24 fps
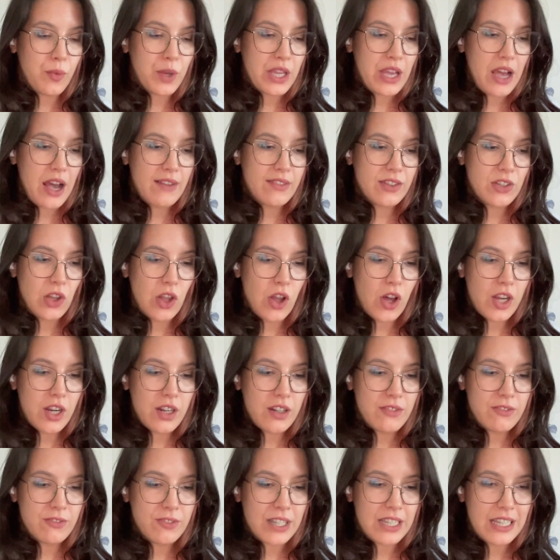we have a lot
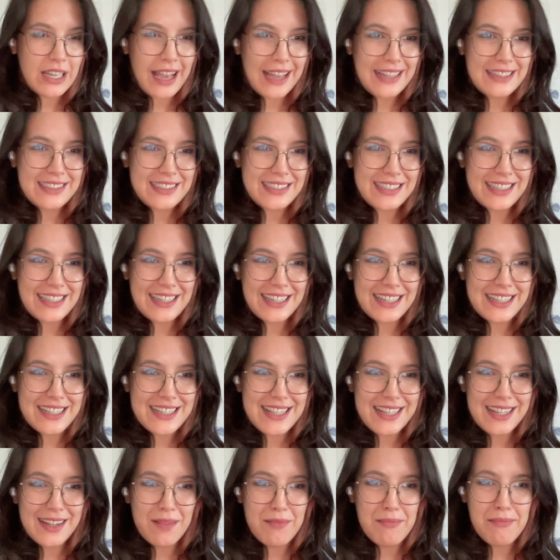of like
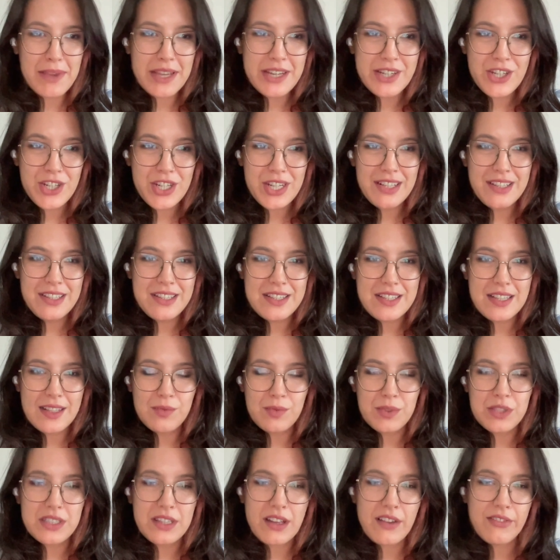ideas and ambitions,
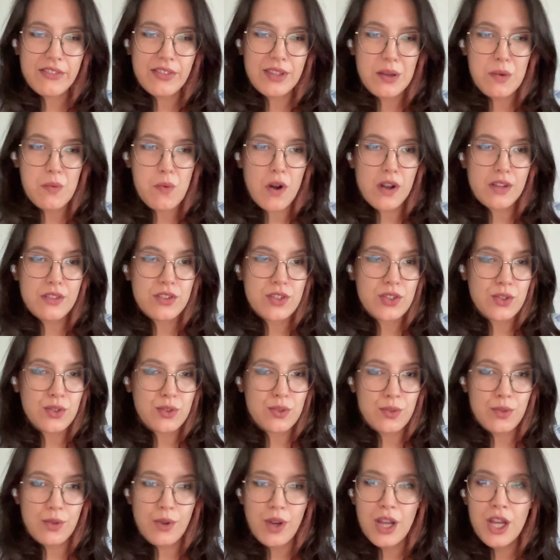and we definitely want
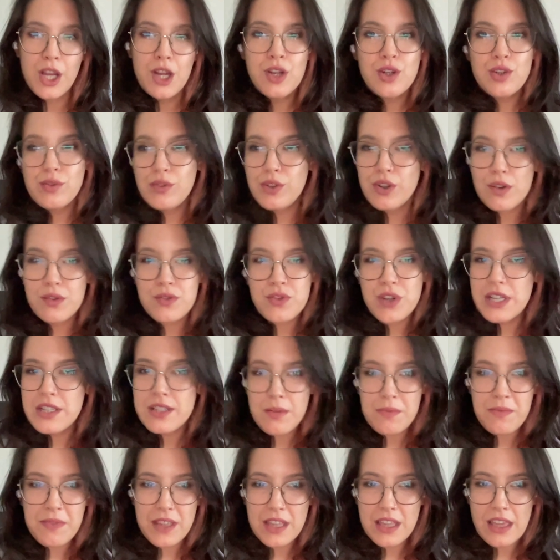to, try
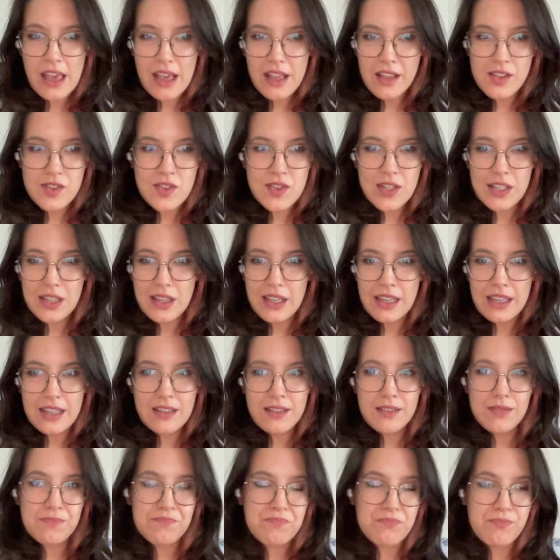something else in like
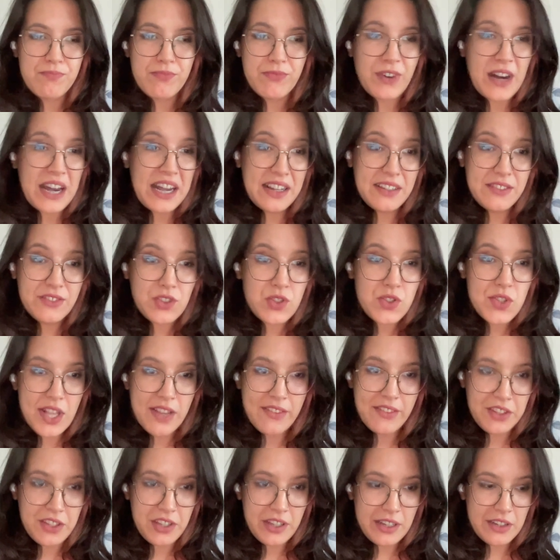5 to
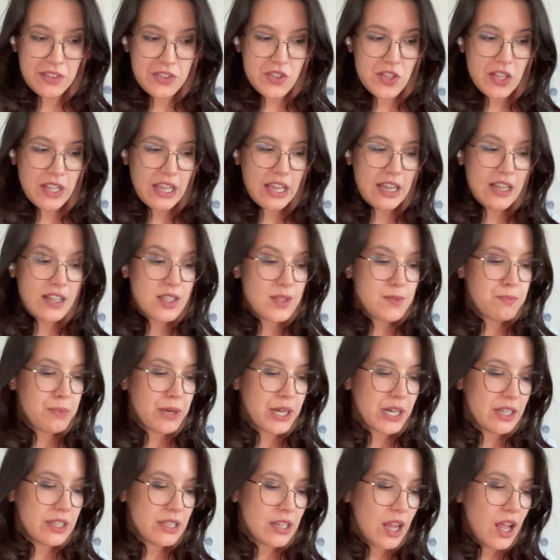7 years, I guess.
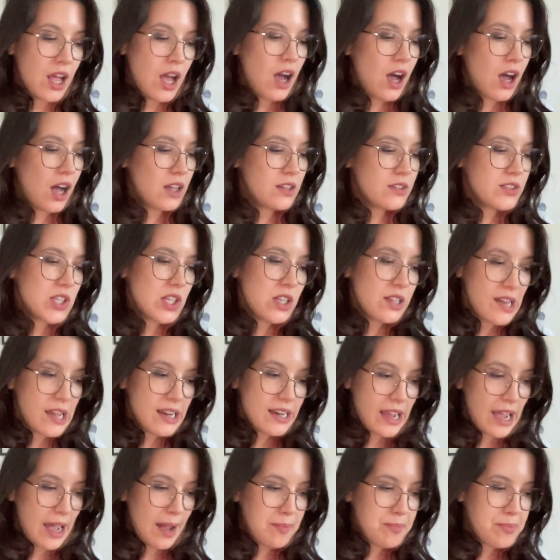But until
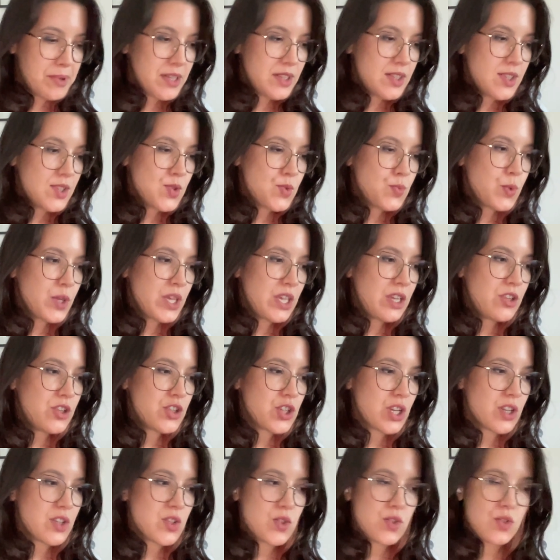that happens, we
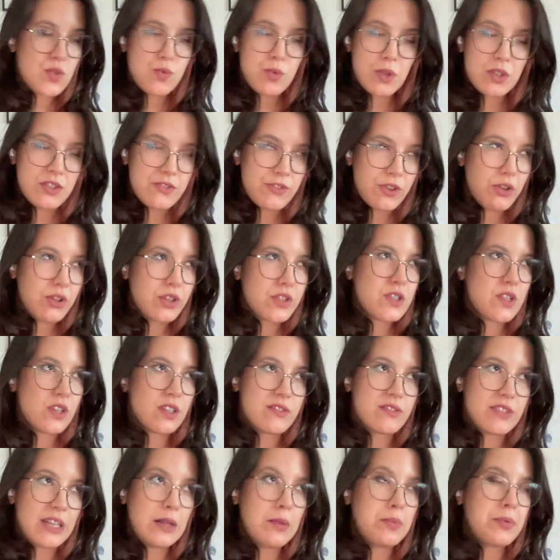just want to focus on
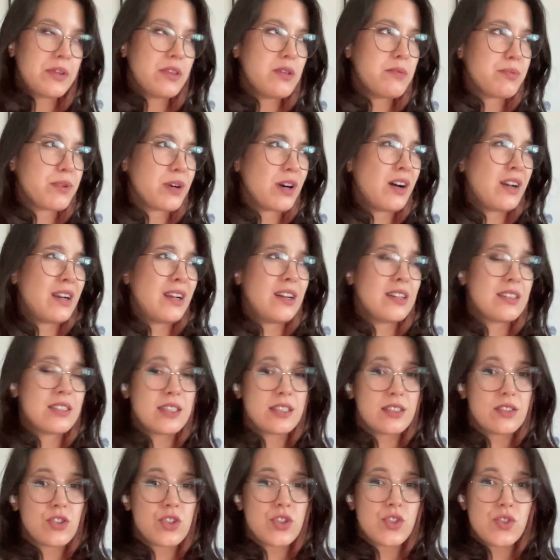developing the product
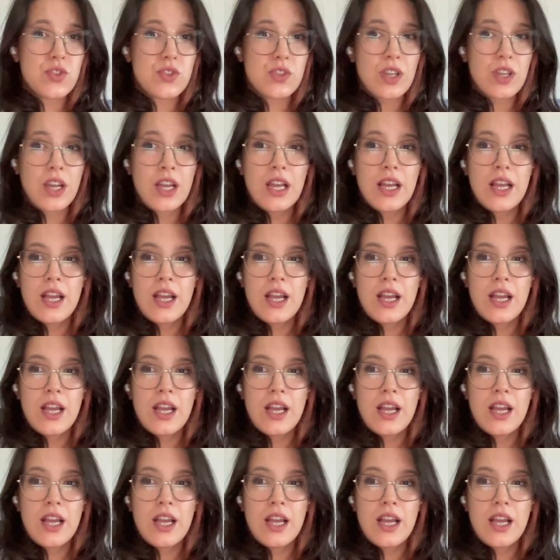and just